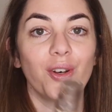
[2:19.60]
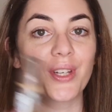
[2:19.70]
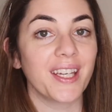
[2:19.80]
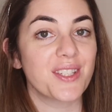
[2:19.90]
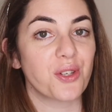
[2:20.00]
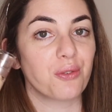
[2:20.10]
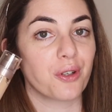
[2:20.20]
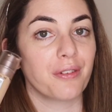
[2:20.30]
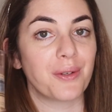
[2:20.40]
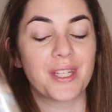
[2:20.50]
Okay, so for
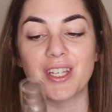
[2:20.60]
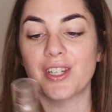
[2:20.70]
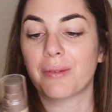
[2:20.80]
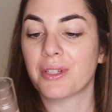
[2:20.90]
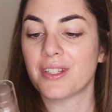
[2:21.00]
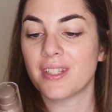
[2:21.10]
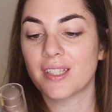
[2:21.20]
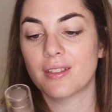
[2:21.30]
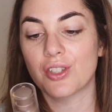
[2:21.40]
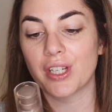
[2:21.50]
foundation I'm going to stick
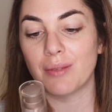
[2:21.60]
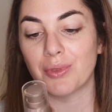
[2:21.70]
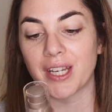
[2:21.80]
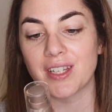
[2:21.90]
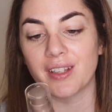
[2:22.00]
to Dream Radiant